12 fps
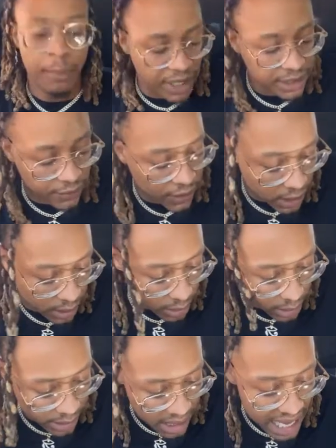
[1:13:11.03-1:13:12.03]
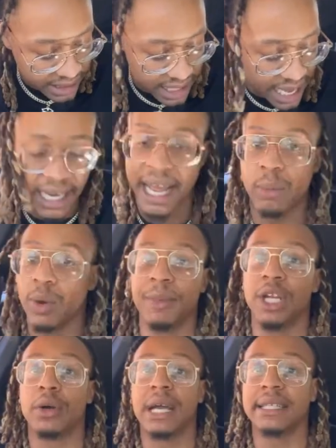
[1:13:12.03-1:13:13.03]
Because not saying that
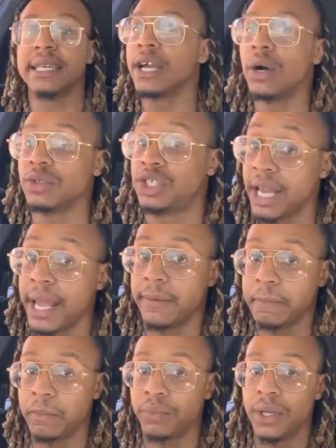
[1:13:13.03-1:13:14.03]
women don't got their own shit,